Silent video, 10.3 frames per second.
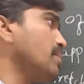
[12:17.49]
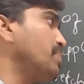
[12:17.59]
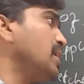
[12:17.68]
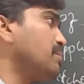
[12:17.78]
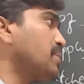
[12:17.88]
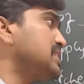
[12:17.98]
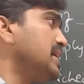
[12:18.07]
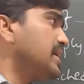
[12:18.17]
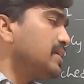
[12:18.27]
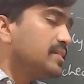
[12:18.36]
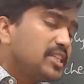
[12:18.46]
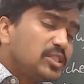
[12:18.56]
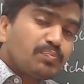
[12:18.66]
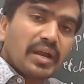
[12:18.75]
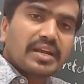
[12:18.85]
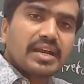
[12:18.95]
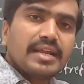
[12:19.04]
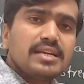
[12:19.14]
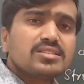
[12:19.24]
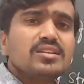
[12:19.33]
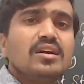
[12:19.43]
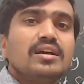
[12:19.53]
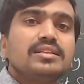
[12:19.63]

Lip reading: the peel present in this petri dish,